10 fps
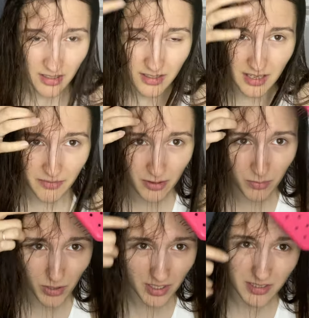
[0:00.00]
never
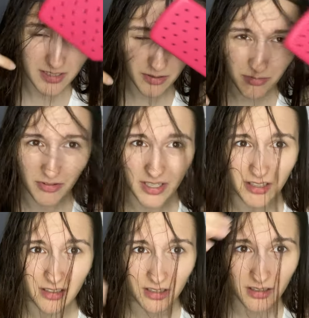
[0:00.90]
works out
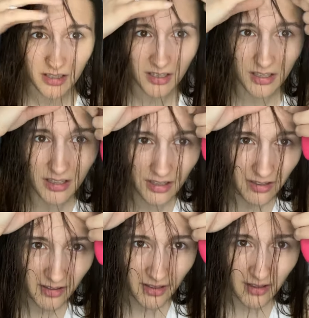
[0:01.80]
right.
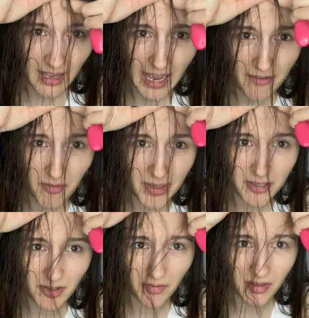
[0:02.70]
I have a
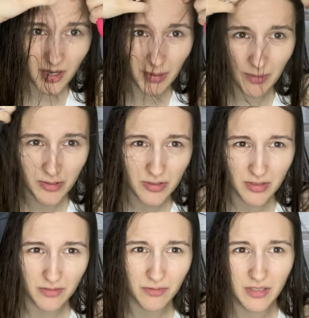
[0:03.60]
mirror down there, but I'm using
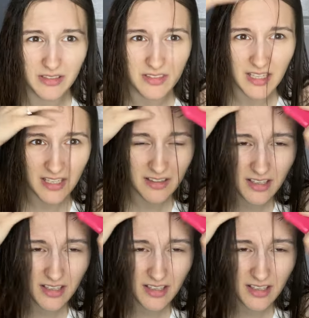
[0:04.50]
the phone instead.